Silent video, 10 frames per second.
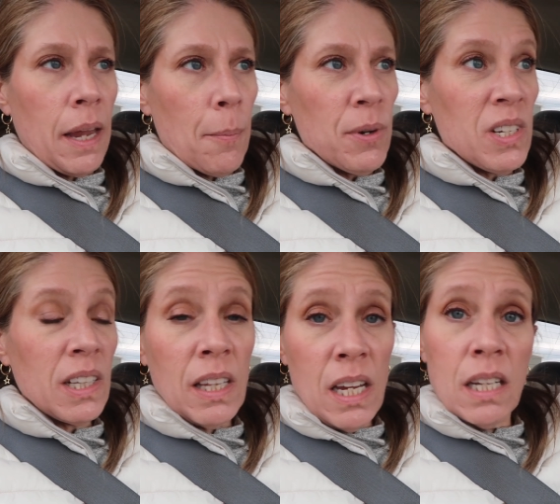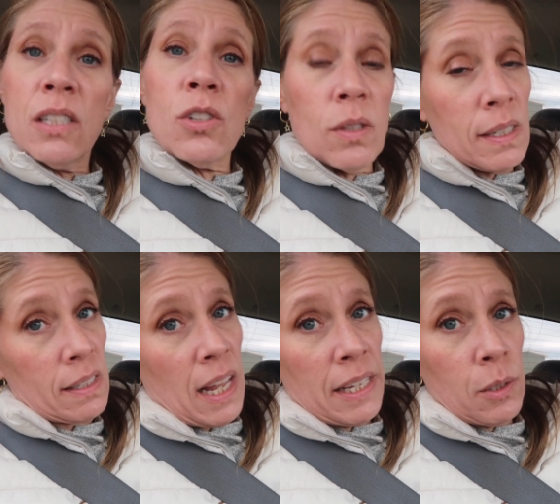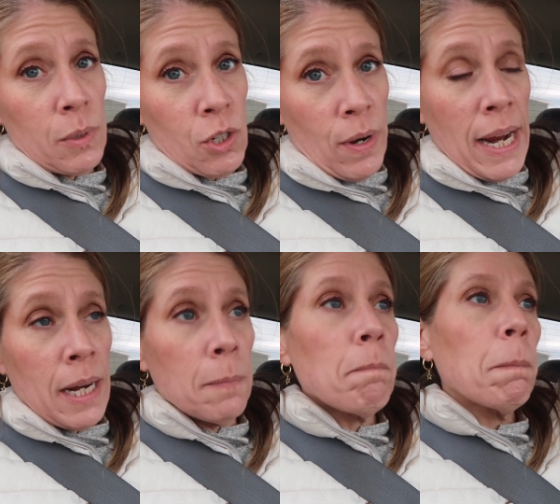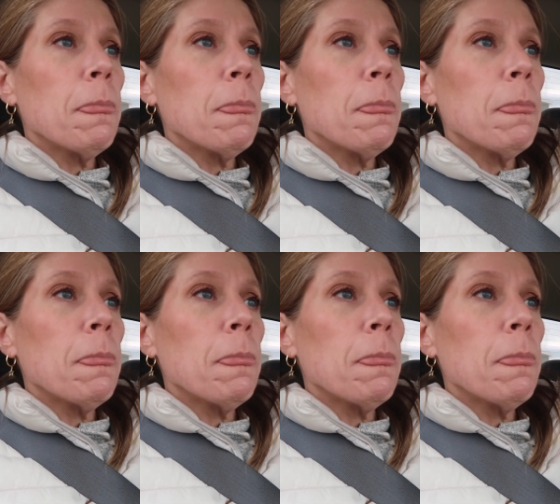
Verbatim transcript: camper to lean so the slides would drain.